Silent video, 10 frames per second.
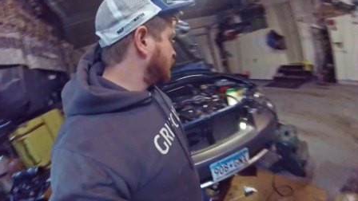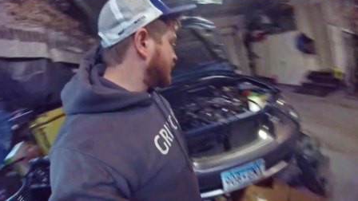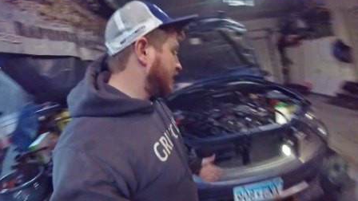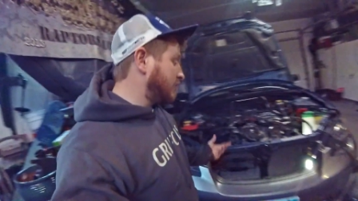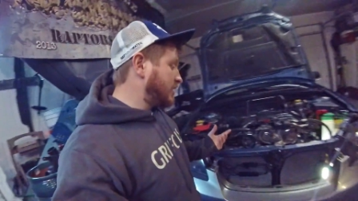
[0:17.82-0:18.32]
Or
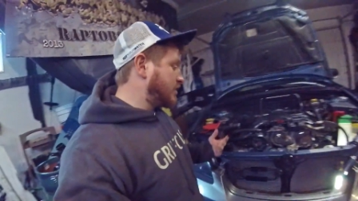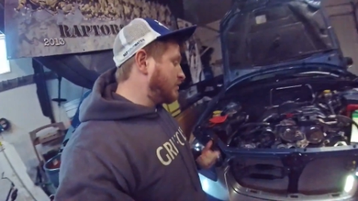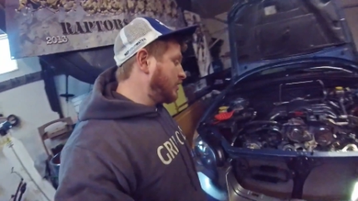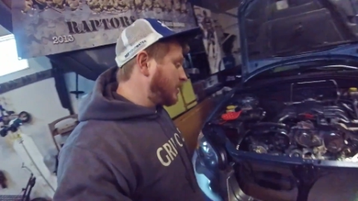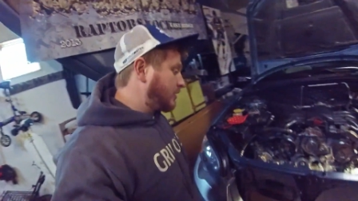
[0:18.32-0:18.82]
same day
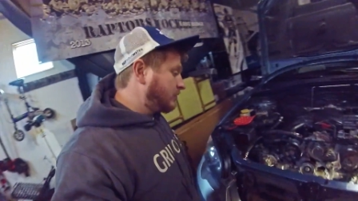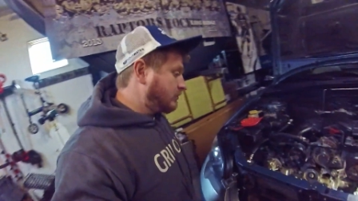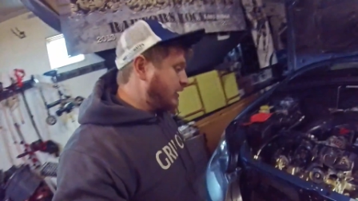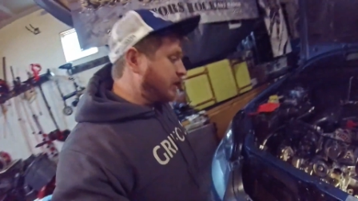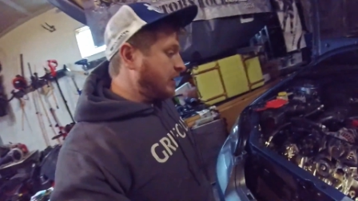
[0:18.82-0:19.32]
shipping. I,
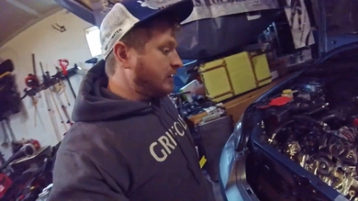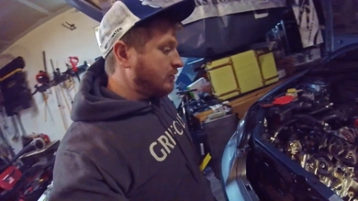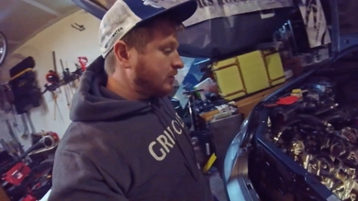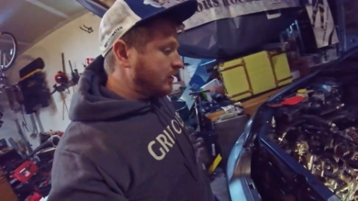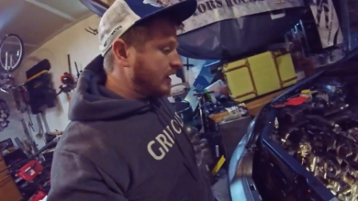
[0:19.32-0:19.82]
I got it
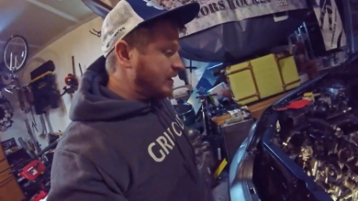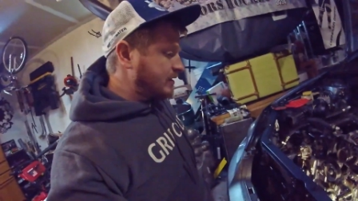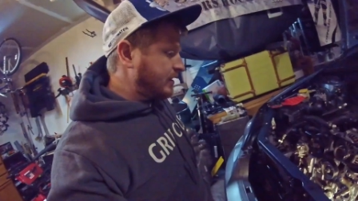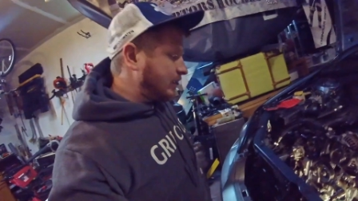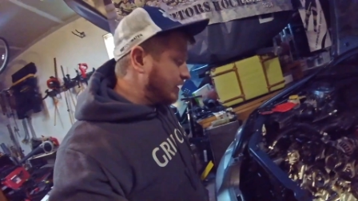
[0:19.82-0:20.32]
ordered
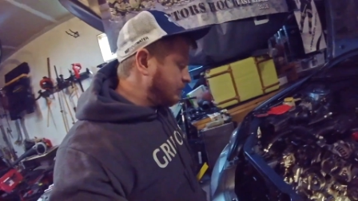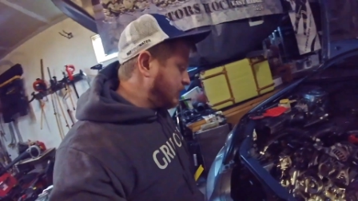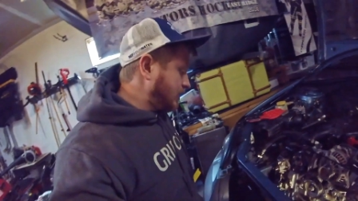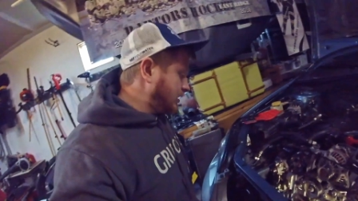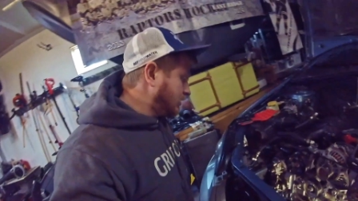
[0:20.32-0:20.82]
last night at like
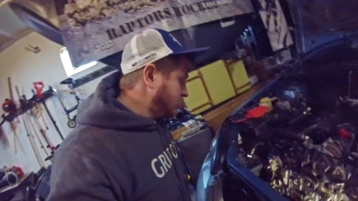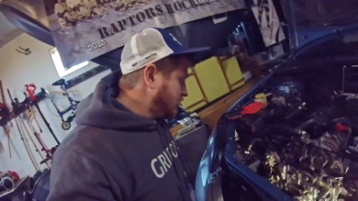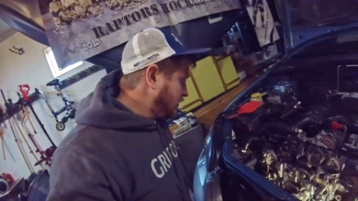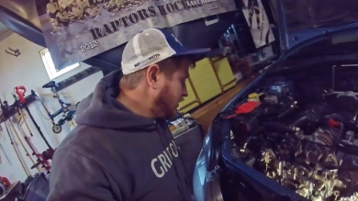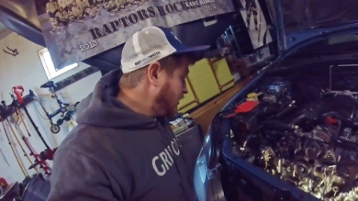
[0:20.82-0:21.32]
midnight.
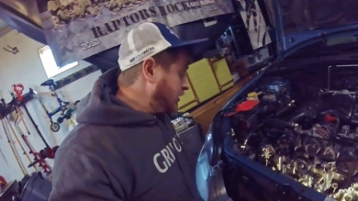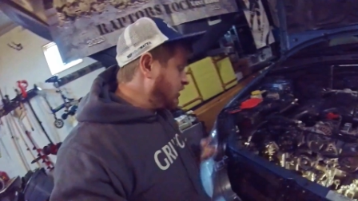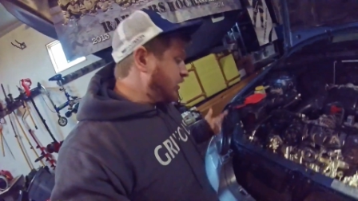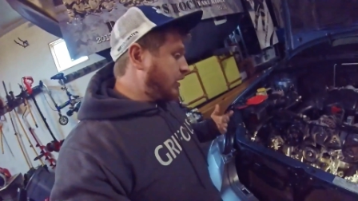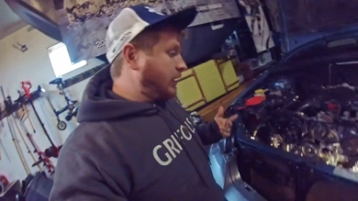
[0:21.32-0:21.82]

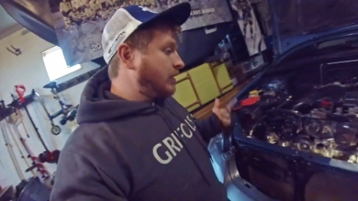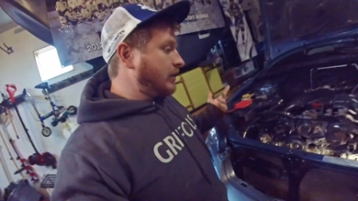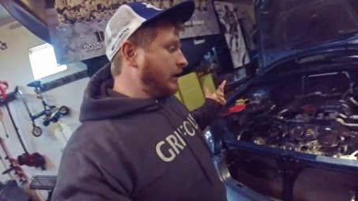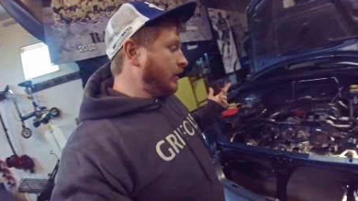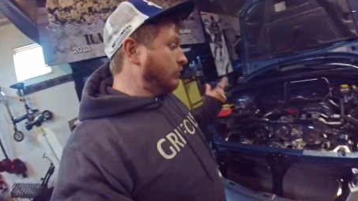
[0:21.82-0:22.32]
And
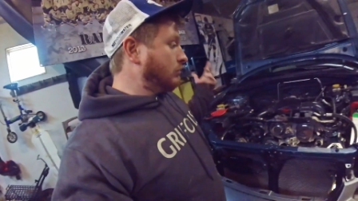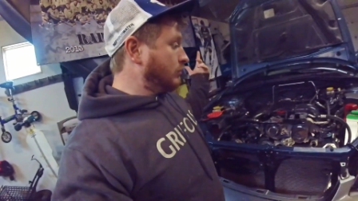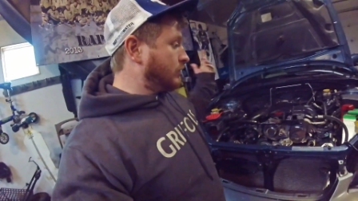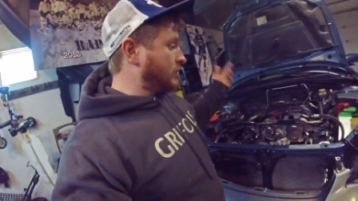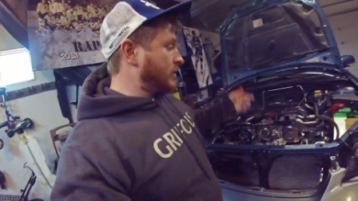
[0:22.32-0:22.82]
it
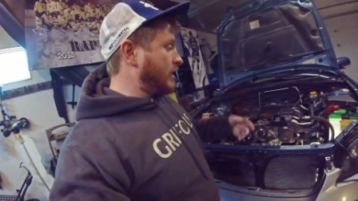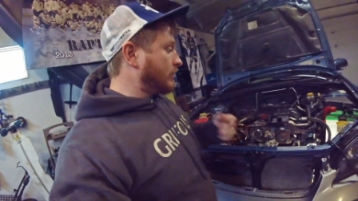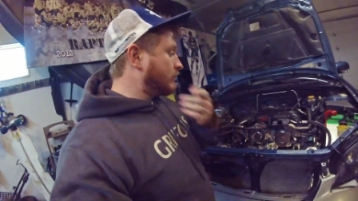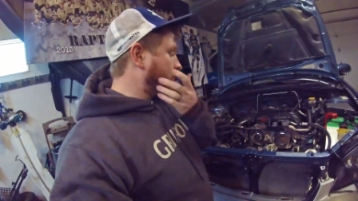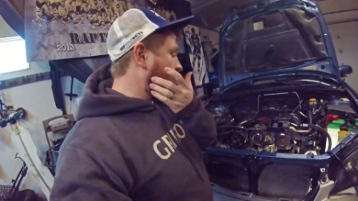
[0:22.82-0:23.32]
came just
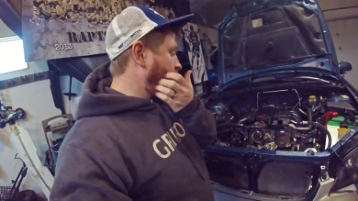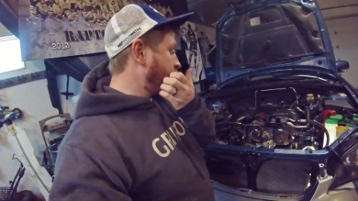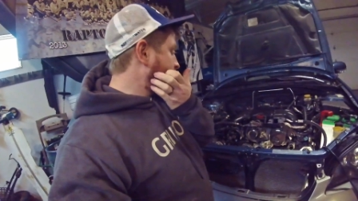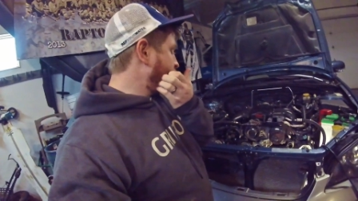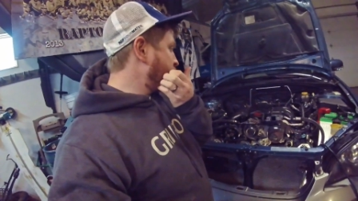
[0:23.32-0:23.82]
now. And
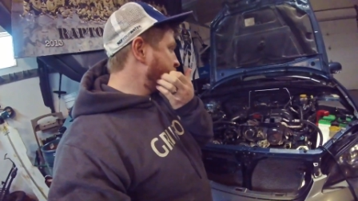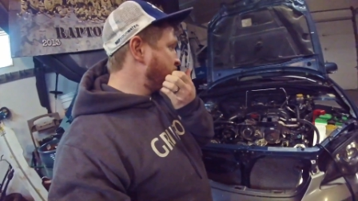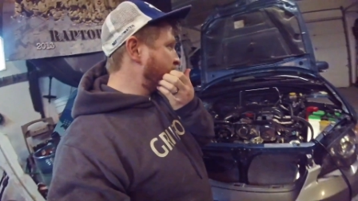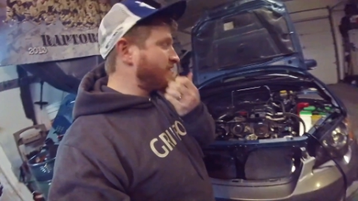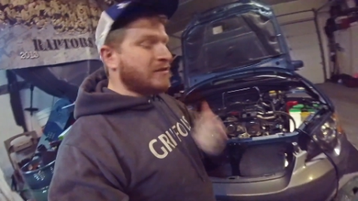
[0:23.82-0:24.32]
it's,
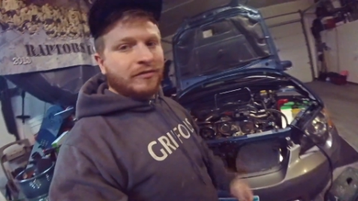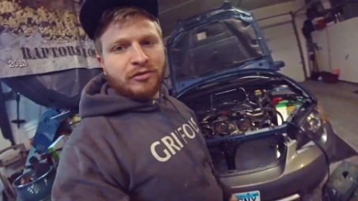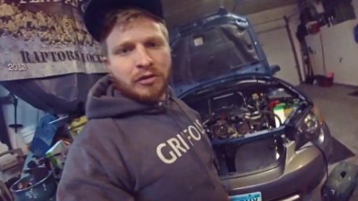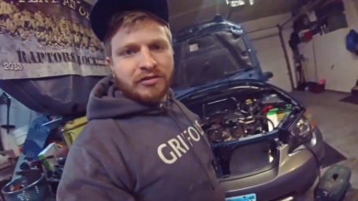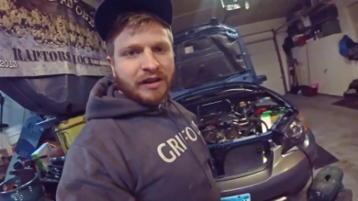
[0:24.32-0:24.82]
I don't know,
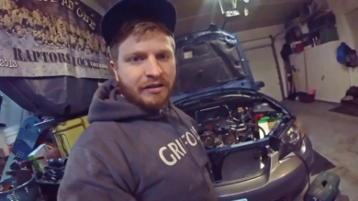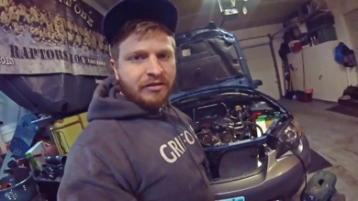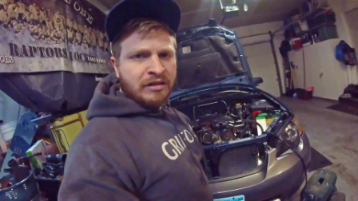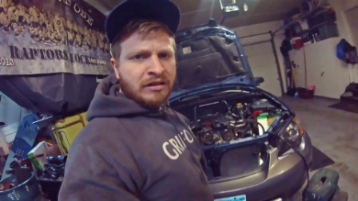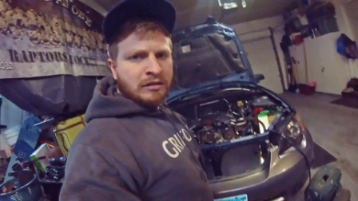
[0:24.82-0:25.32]
4 or 5.